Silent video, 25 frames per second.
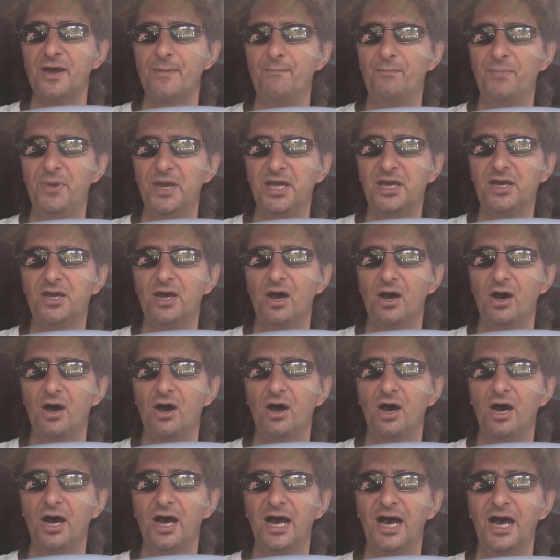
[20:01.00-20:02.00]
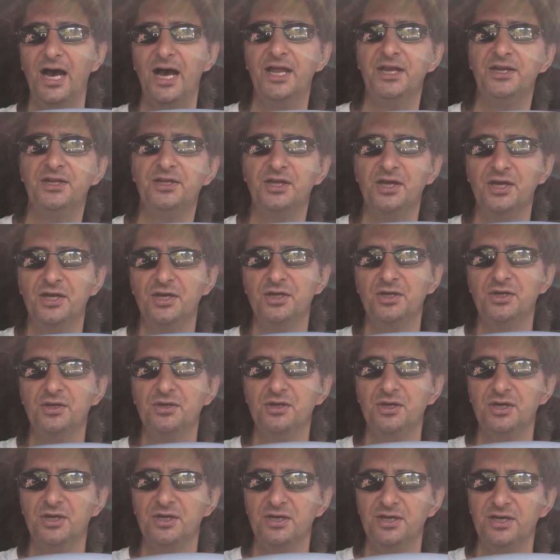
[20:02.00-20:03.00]
a big car and
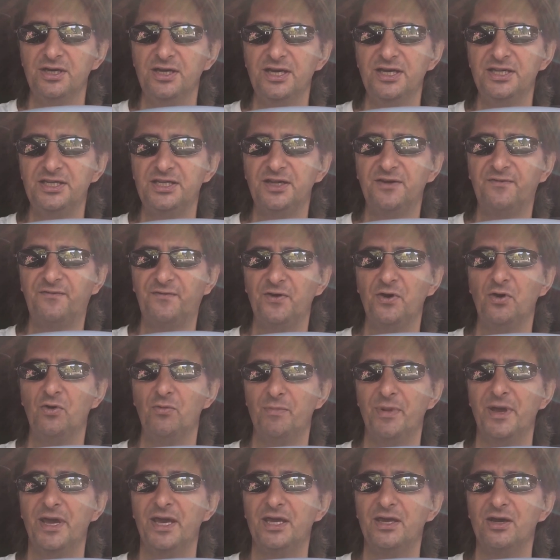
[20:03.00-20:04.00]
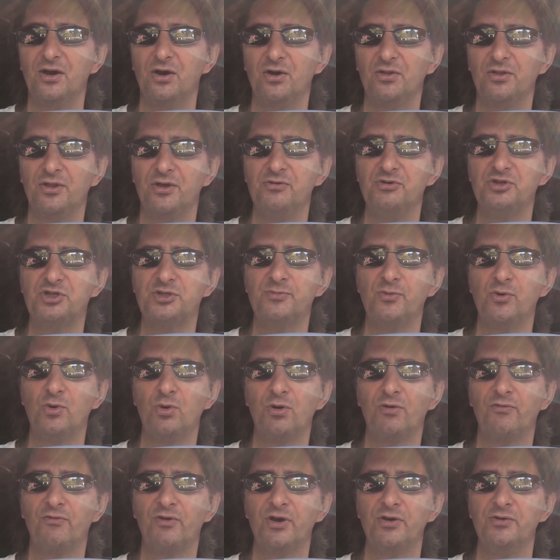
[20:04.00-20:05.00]
it did feel big on those
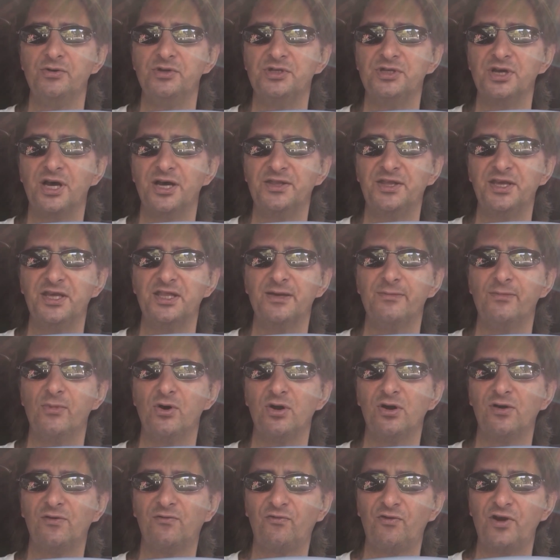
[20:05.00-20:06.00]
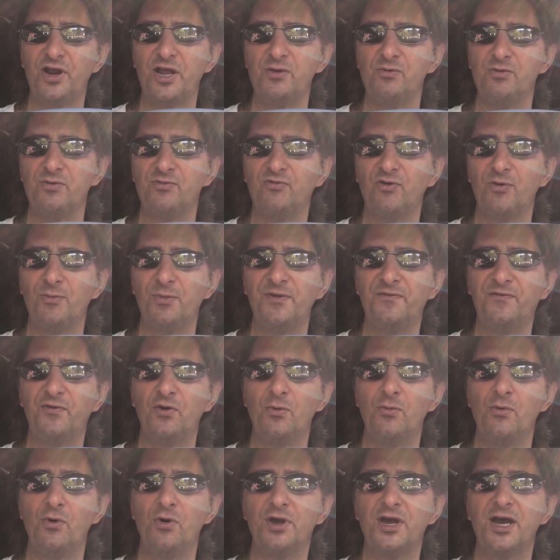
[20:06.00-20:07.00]
smaller roads. I think the Model 3 would probably
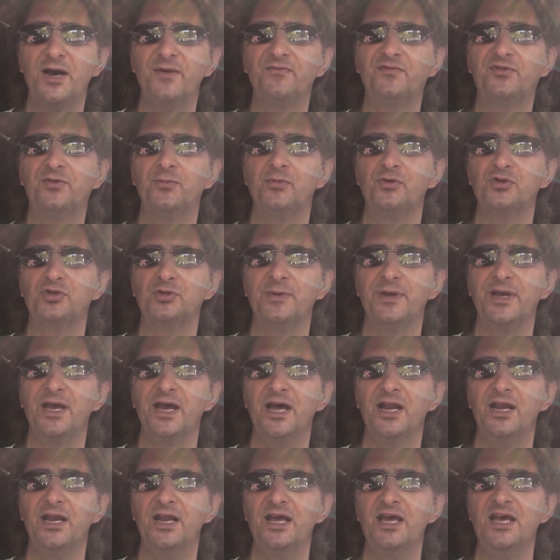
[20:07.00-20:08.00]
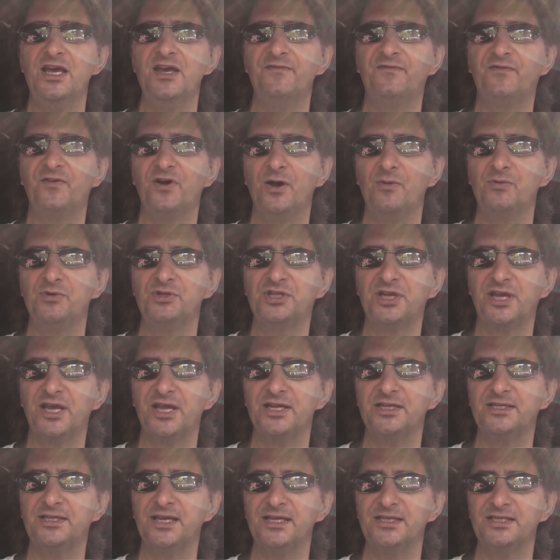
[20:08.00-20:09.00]
feel more comfortable to me and if I was to
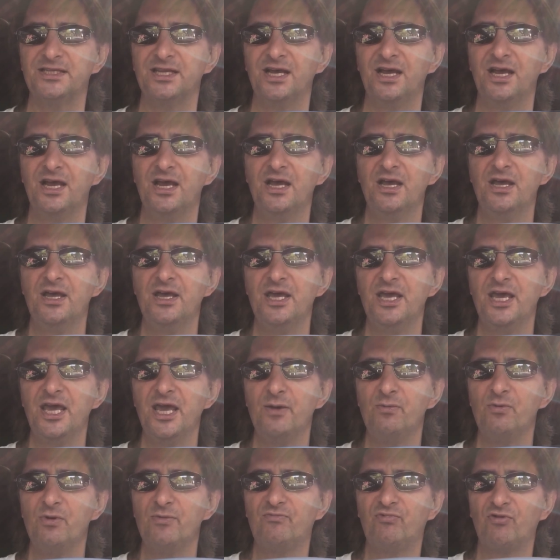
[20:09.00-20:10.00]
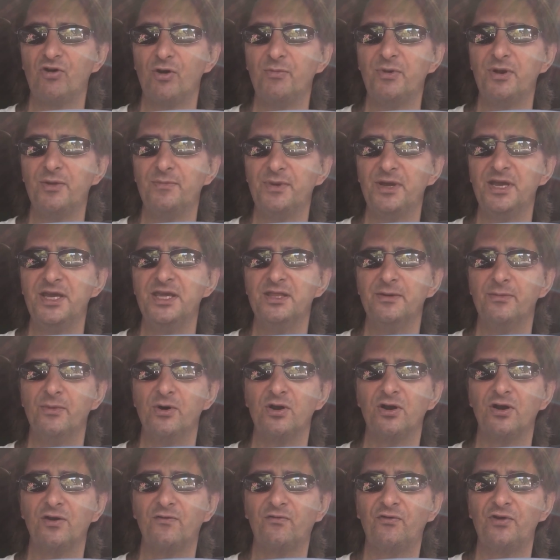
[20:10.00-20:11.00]
get a Tesla, it would probably be the
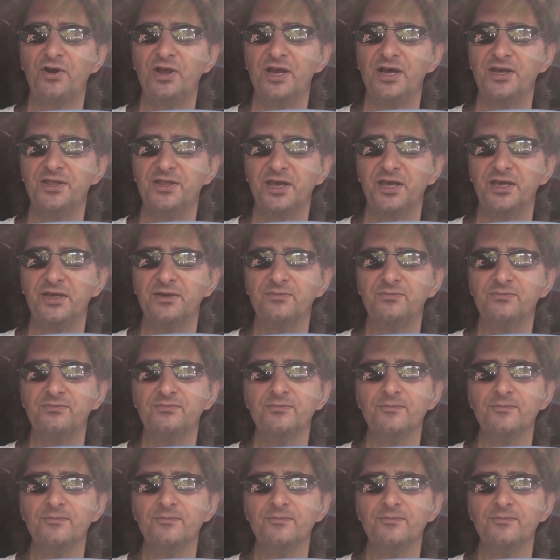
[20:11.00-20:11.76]
Model 3, I think